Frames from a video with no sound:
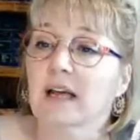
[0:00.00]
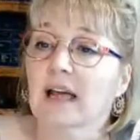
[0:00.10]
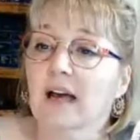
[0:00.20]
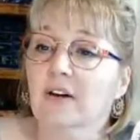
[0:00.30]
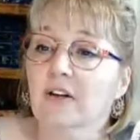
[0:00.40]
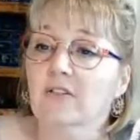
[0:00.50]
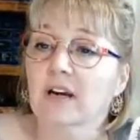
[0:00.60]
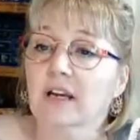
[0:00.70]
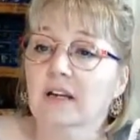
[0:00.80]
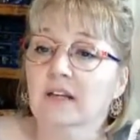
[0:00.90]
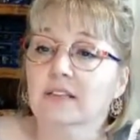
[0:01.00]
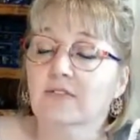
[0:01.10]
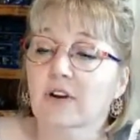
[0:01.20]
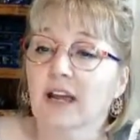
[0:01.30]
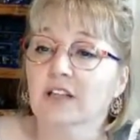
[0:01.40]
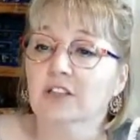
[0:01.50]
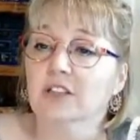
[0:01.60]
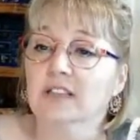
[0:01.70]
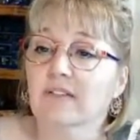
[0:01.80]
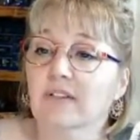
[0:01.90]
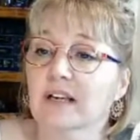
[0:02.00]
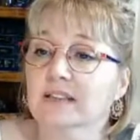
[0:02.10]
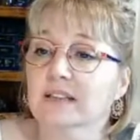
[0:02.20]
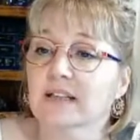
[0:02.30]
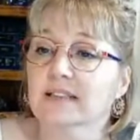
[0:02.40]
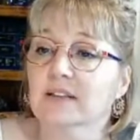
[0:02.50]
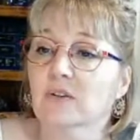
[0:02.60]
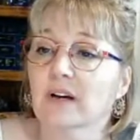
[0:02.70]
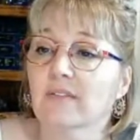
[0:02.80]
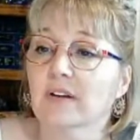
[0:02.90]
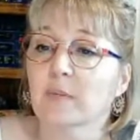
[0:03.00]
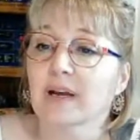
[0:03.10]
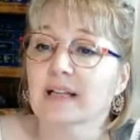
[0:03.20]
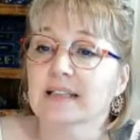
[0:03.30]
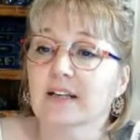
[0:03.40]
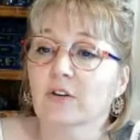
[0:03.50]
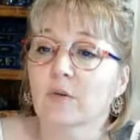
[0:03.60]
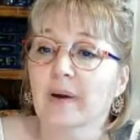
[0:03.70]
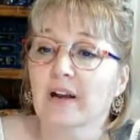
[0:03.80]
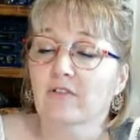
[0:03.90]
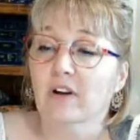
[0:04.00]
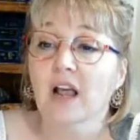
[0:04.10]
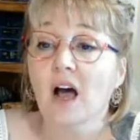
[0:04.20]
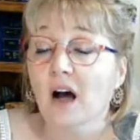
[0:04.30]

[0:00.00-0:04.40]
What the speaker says: How can you recognize if you're anxious, having anxiety, or having a bad day or a bad run?